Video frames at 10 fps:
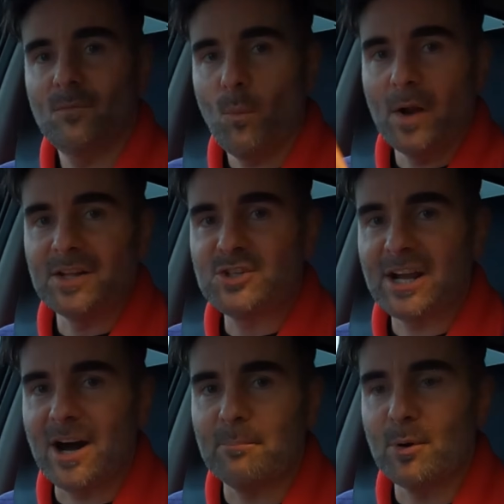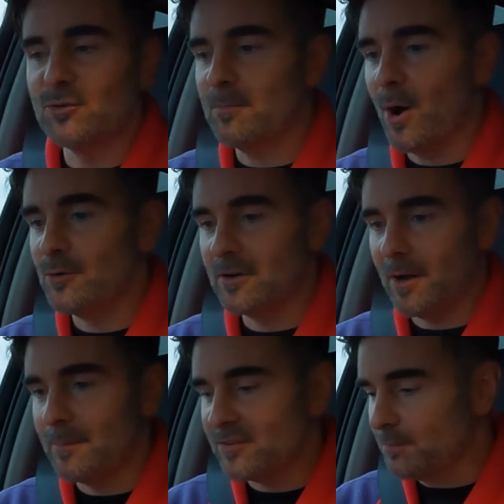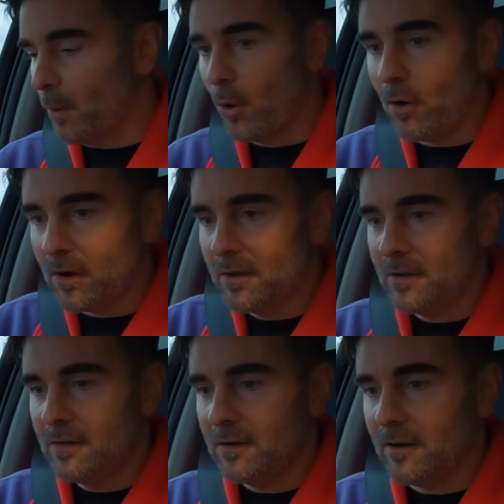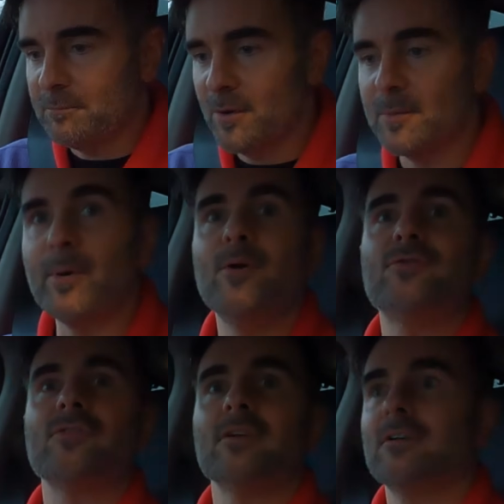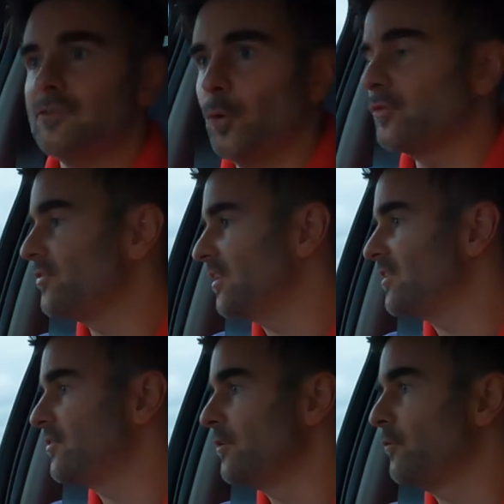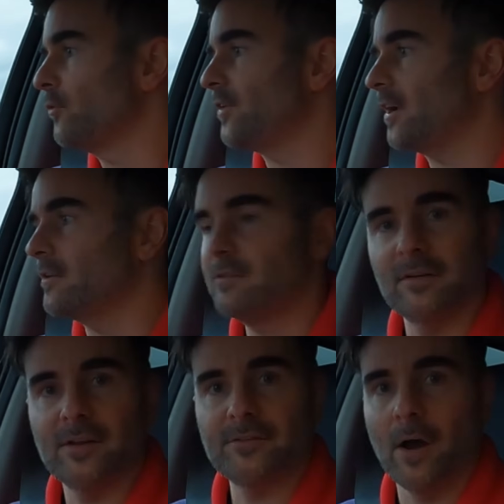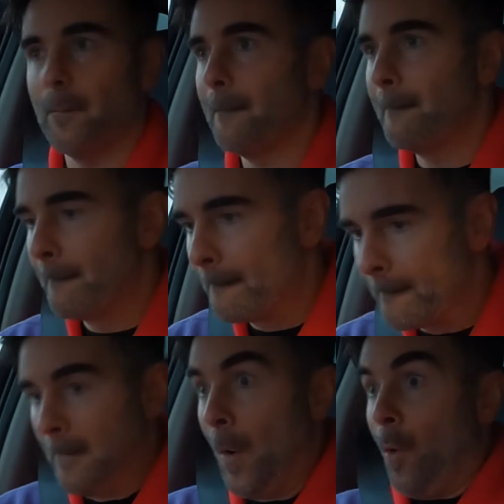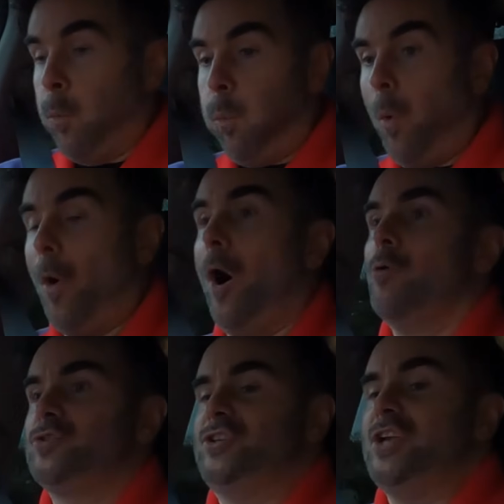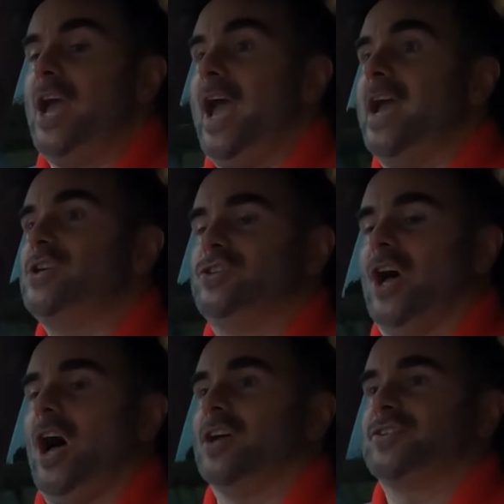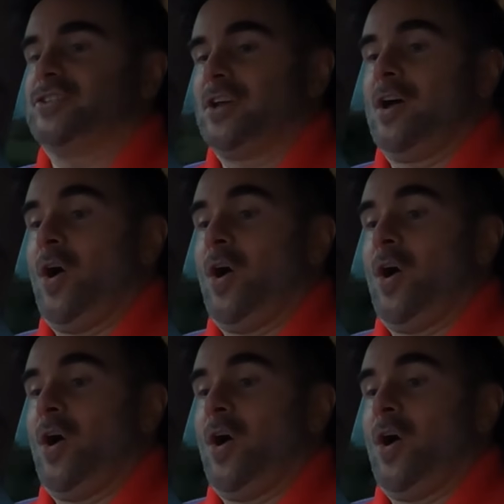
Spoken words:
We're going to check out boost mode. I'm in sport. I've put the boost 0 to 62, 4 seconds. Let's go. Whoa, Jesus!